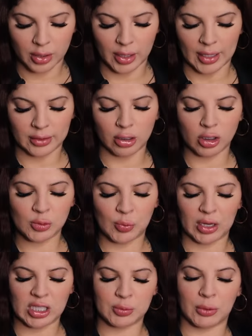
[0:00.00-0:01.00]
yeah, I think you
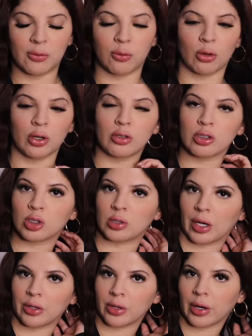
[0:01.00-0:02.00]
spray this before you
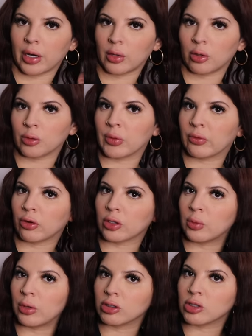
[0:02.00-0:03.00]
straighten your hair or before
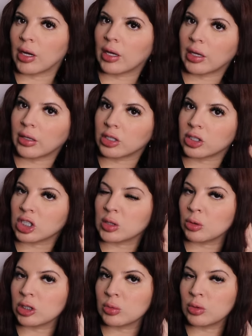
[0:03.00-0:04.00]
you blow dry it, and it's just
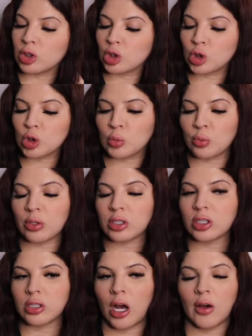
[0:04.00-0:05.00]
supposed to be super
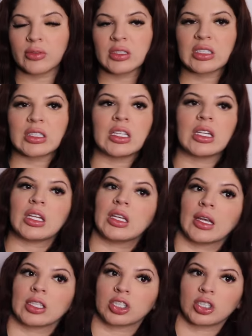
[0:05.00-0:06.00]
soft,
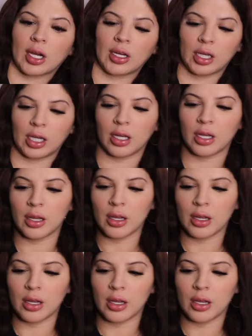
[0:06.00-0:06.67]
sleeky, and shiny.